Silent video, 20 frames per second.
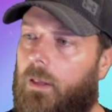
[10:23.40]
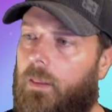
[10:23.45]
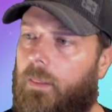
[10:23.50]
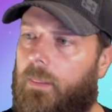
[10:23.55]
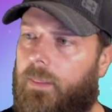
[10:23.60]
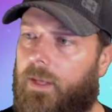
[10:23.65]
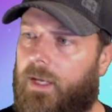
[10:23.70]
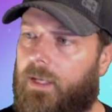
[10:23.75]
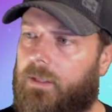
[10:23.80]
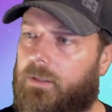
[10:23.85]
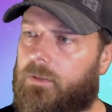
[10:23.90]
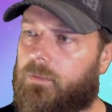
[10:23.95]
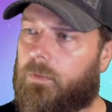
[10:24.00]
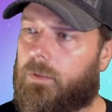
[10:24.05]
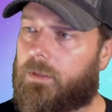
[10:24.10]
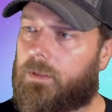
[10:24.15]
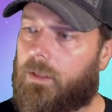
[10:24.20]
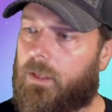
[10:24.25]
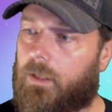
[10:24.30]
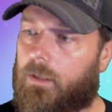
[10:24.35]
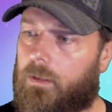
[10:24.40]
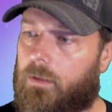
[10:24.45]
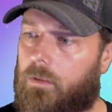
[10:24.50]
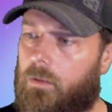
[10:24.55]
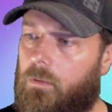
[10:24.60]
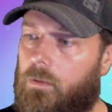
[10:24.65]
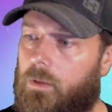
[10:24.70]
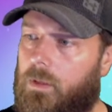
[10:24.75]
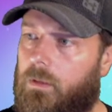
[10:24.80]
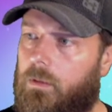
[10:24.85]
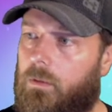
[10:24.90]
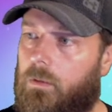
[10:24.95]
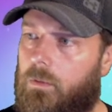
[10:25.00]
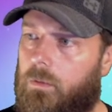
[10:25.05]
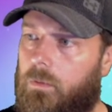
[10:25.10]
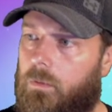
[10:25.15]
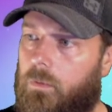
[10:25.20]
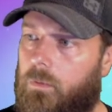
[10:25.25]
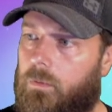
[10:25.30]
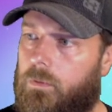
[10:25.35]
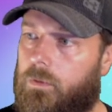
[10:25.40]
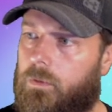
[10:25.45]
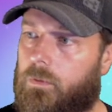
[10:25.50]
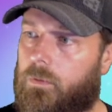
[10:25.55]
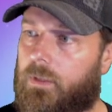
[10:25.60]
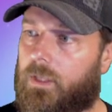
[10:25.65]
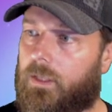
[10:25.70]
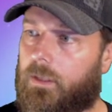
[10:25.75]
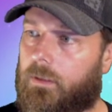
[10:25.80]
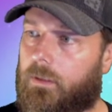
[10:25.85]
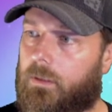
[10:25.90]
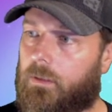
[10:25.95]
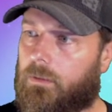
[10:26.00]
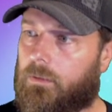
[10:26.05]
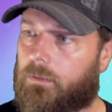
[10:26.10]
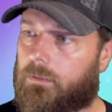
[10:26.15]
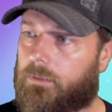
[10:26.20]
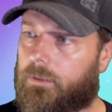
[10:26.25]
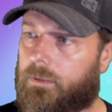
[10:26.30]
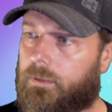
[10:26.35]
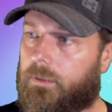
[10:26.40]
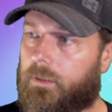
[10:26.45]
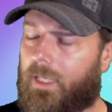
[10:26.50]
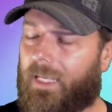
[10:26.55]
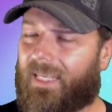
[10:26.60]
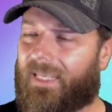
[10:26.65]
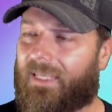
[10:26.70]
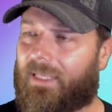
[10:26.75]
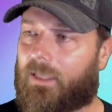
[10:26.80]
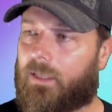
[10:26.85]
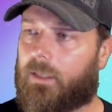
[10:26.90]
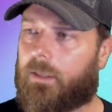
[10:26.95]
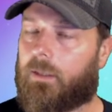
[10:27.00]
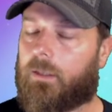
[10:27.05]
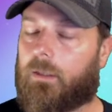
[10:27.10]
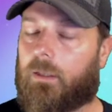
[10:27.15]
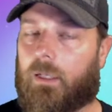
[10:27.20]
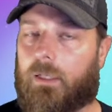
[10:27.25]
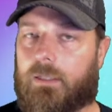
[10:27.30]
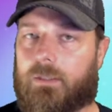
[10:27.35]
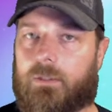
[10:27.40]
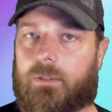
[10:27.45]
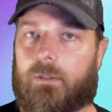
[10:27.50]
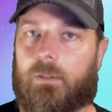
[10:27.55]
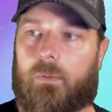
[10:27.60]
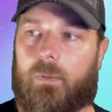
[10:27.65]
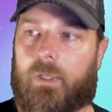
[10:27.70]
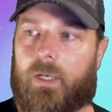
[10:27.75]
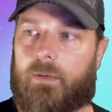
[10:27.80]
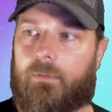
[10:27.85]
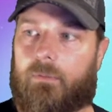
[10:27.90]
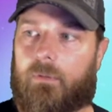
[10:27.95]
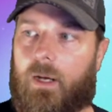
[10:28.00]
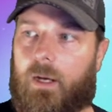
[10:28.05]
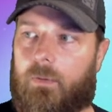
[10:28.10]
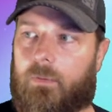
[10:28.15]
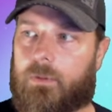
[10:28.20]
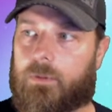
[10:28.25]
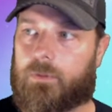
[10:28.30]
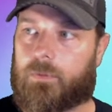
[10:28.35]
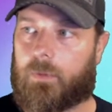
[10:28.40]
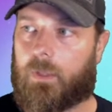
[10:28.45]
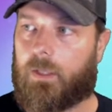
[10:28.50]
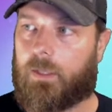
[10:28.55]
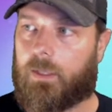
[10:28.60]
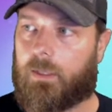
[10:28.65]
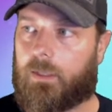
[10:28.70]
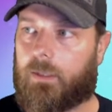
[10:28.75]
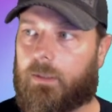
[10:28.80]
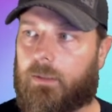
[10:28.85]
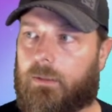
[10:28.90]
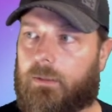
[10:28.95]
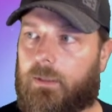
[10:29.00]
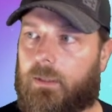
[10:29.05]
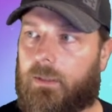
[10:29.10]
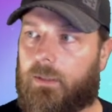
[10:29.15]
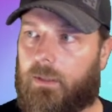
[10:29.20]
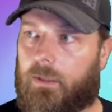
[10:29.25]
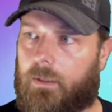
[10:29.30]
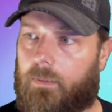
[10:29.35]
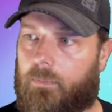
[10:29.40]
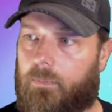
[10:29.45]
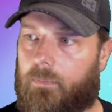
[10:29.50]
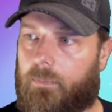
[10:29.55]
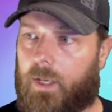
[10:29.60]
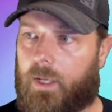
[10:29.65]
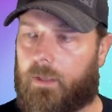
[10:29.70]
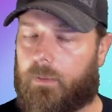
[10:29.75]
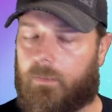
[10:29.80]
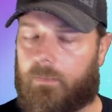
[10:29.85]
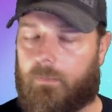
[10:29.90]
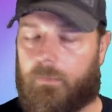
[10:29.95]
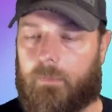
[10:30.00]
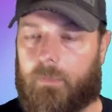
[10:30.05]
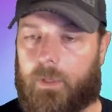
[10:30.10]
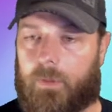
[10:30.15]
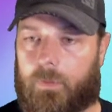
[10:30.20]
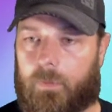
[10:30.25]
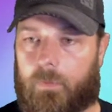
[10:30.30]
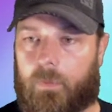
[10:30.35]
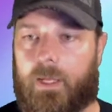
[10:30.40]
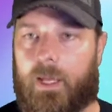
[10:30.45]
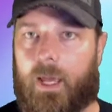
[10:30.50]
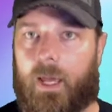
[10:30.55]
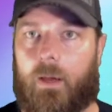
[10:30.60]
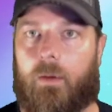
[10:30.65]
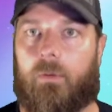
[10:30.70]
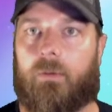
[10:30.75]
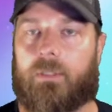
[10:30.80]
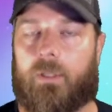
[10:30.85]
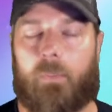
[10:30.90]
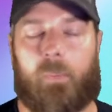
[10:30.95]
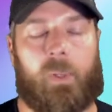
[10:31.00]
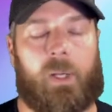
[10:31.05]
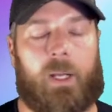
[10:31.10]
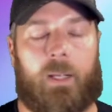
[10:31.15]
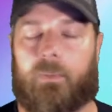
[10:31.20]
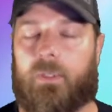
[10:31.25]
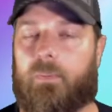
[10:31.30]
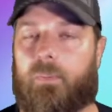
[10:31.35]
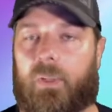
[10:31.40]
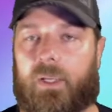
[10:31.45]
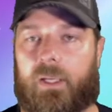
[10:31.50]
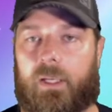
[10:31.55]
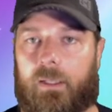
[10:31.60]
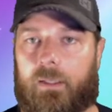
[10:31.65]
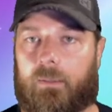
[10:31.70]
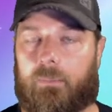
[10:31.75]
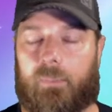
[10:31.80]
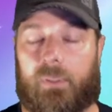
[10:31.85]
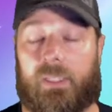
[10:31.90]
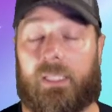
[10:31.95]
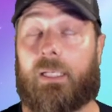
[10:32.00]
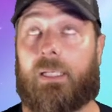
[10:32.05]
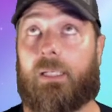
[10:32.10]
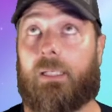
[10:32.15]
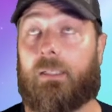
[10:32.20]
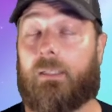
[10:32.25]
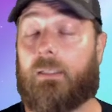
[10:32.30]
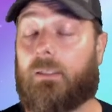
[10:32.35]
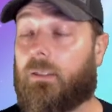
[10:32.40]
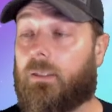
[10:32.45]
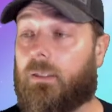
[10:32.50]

that is one thing that you can do to get gold. And also, whenever I was running my 3 hours, I probably played